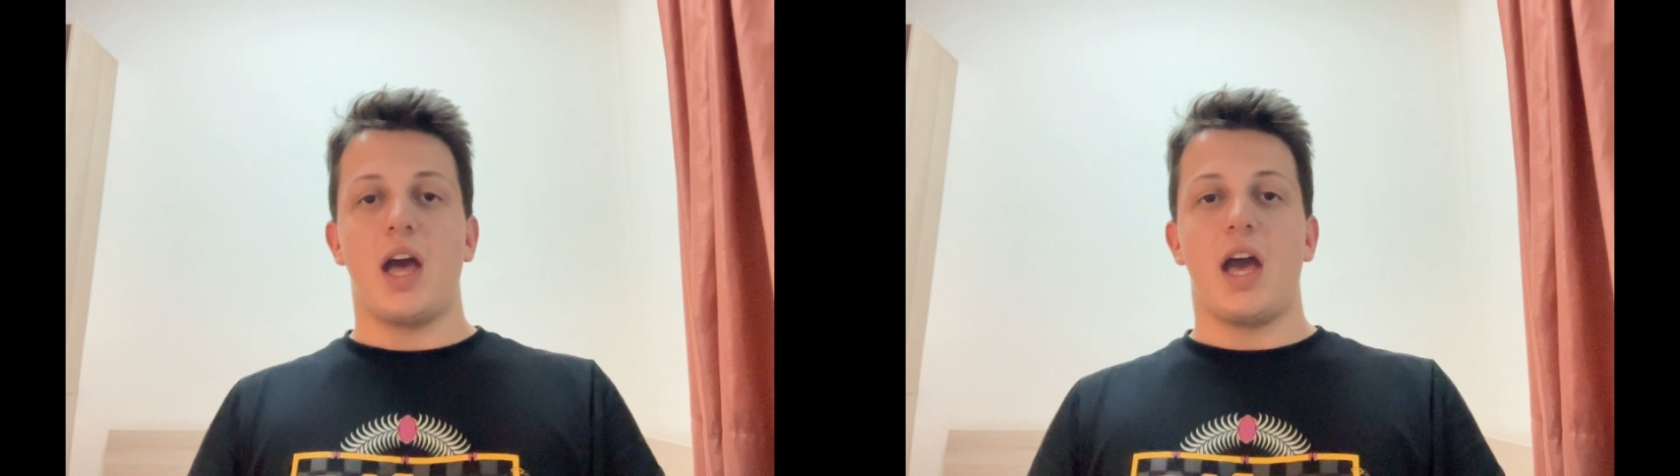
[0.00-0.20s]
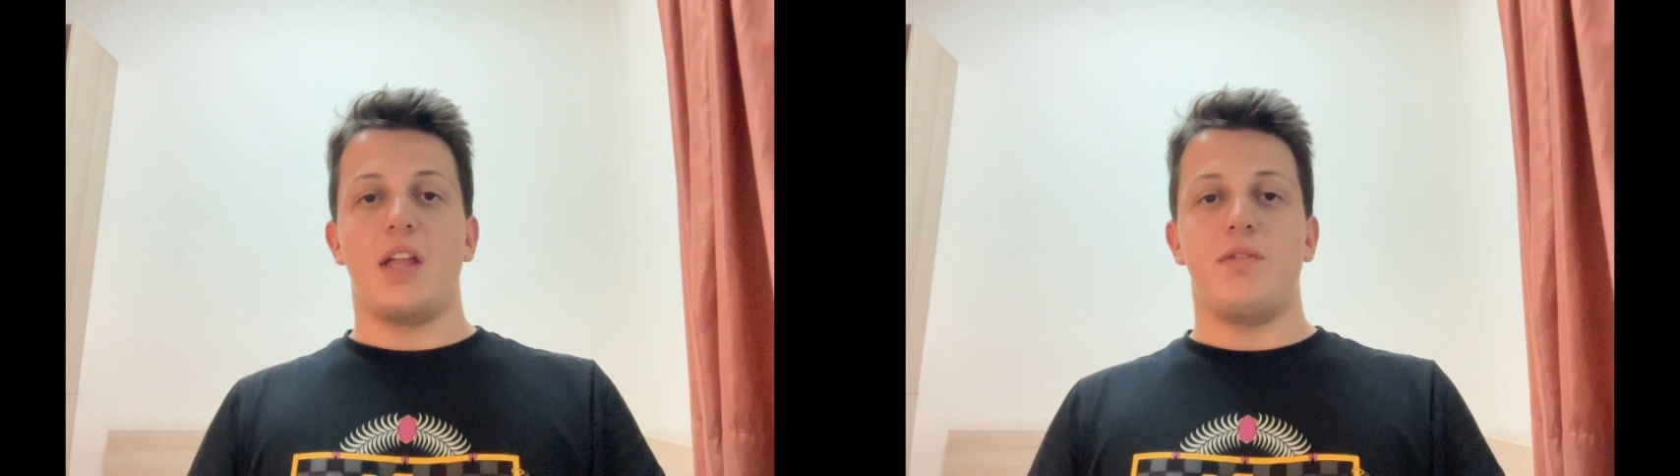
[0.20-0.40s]

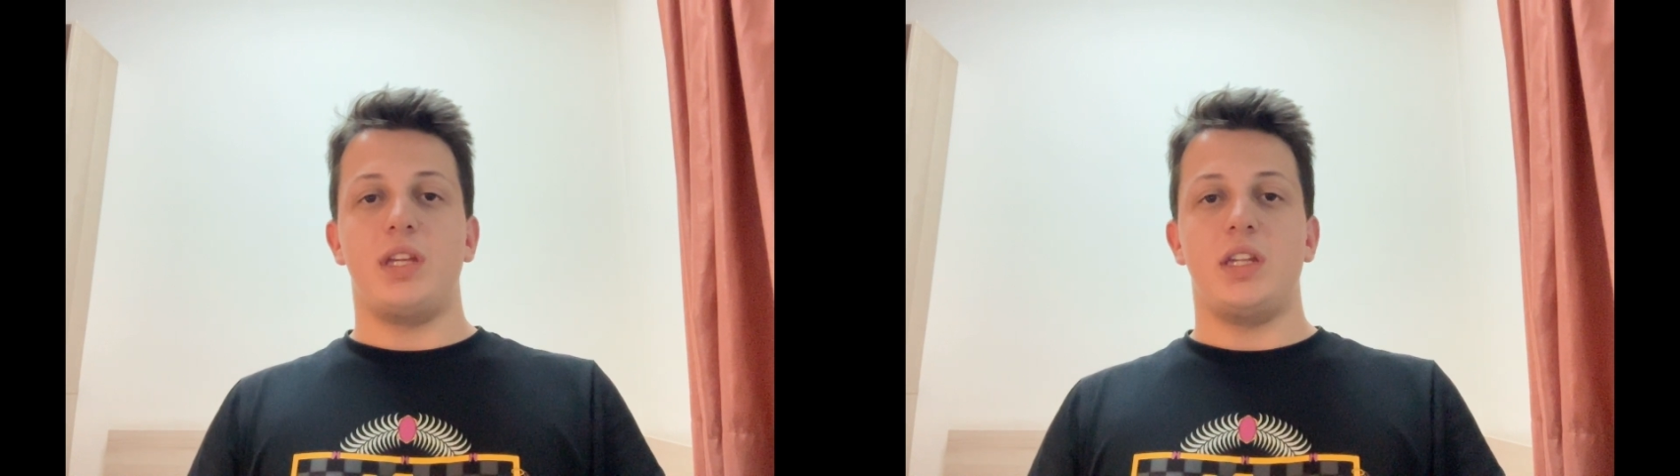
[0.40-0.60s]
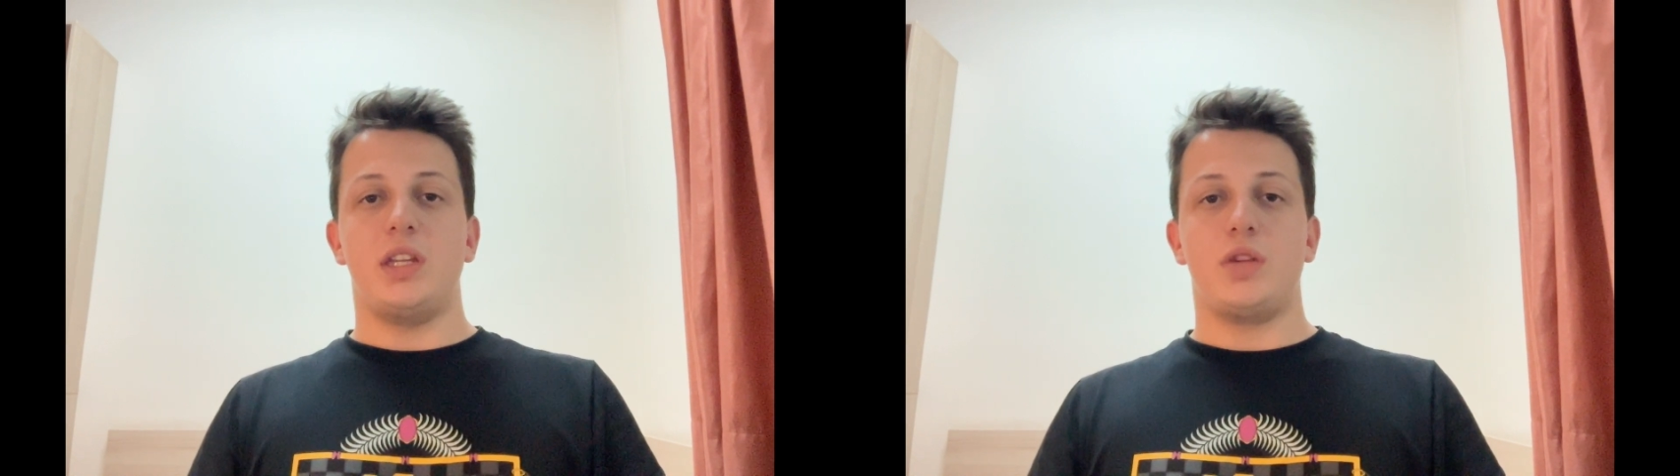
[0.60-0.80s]
and we
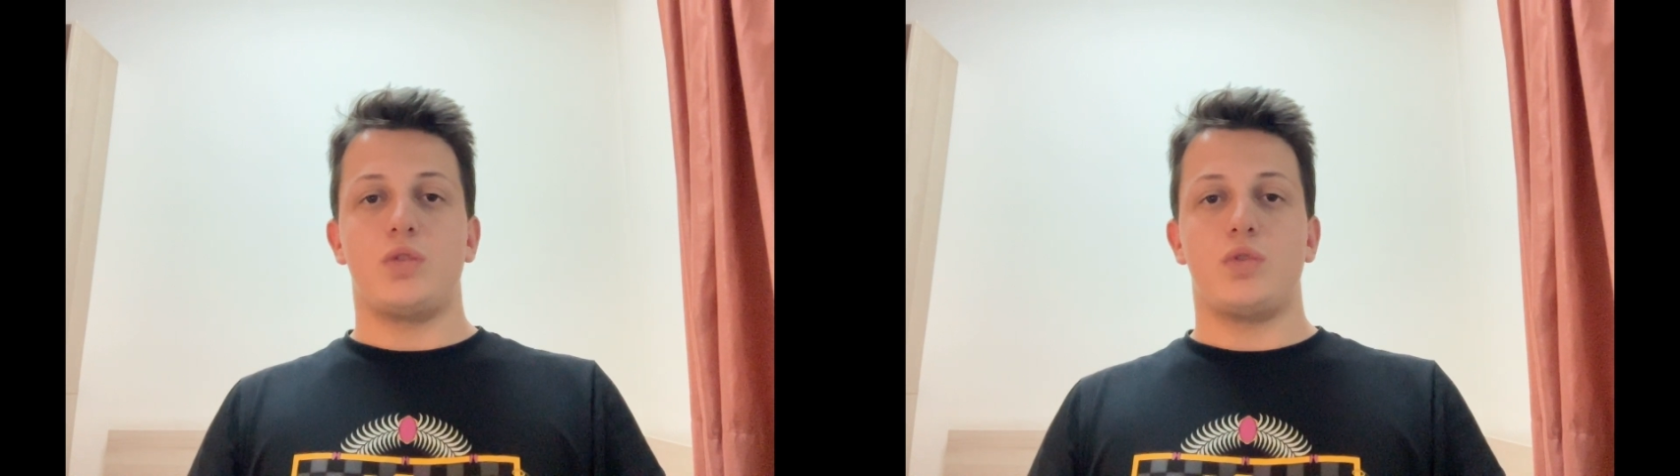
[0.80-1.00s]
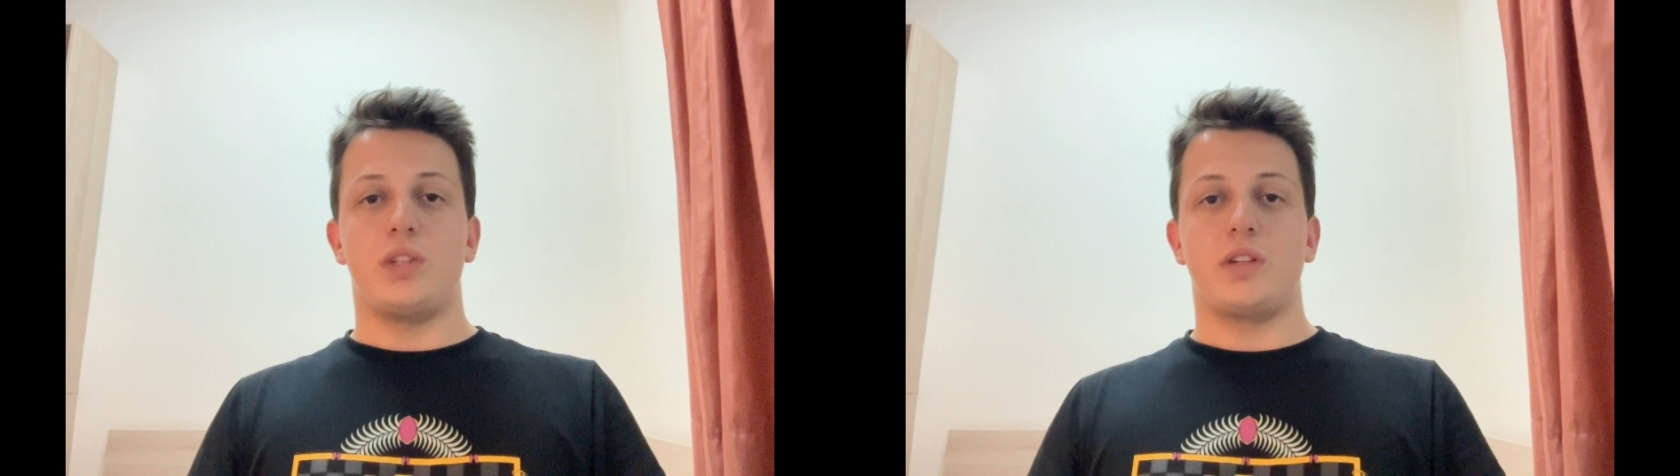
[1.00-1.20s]
need
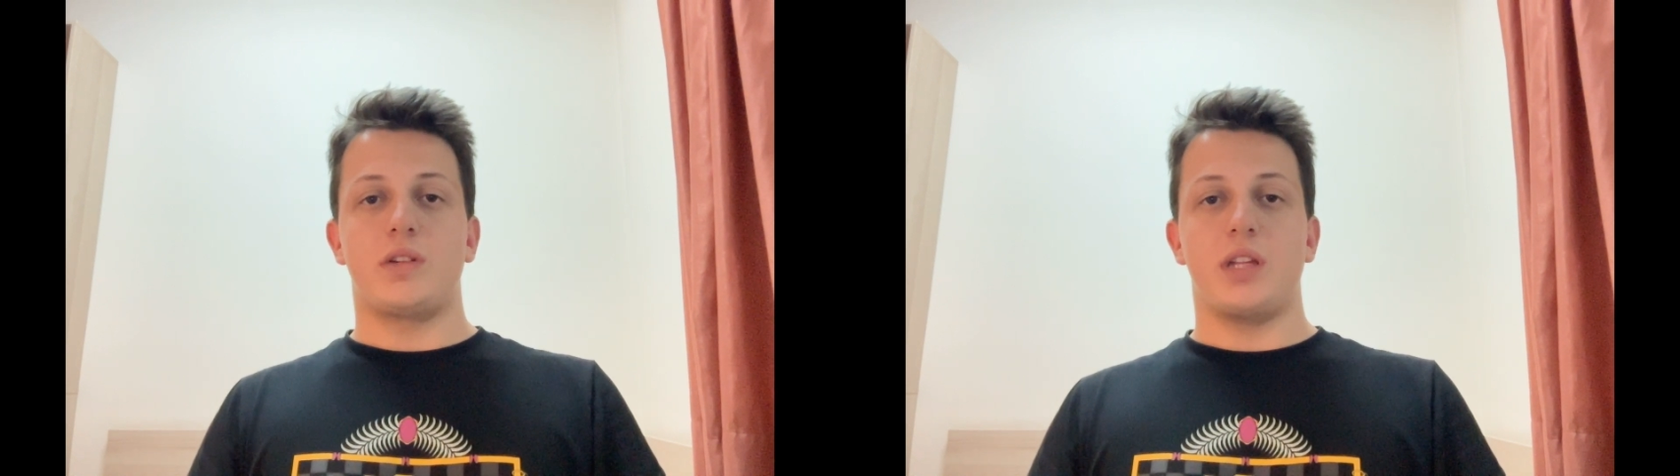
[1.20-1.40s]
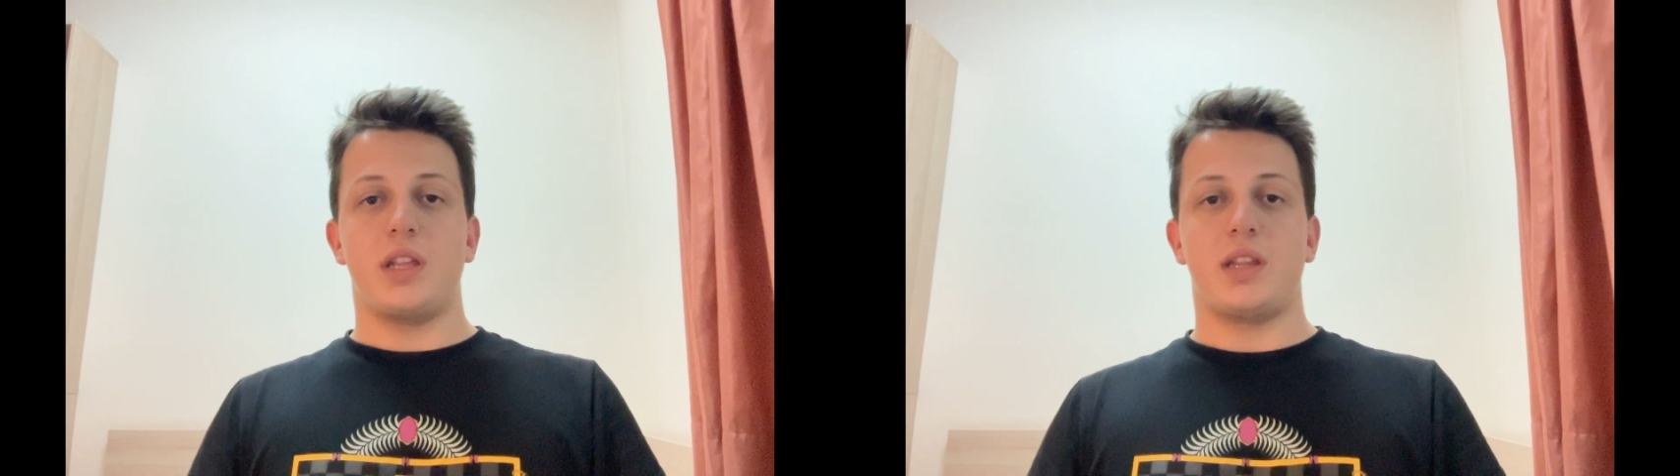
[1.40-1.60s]
to
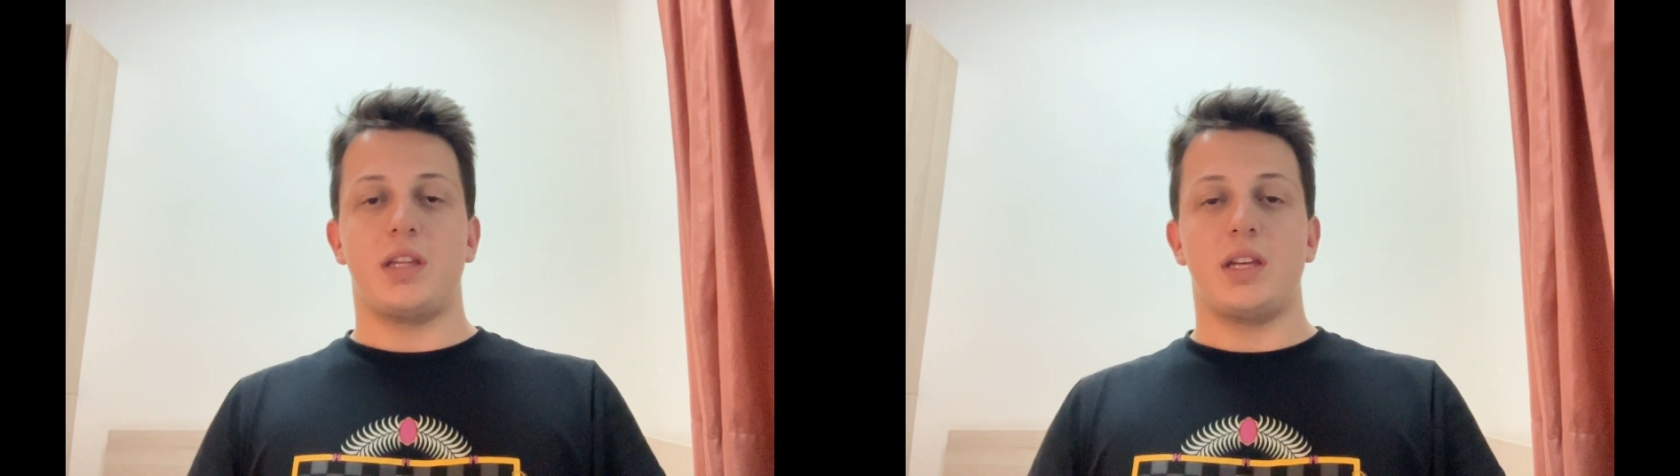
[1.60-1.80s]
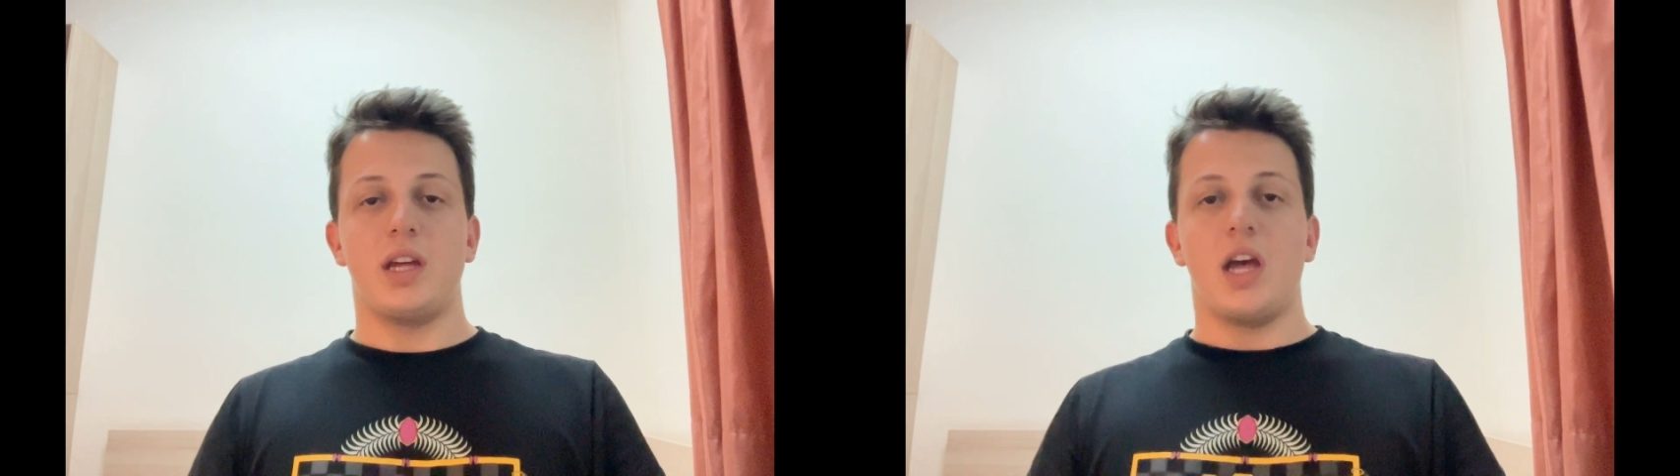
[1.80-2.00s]
decrease the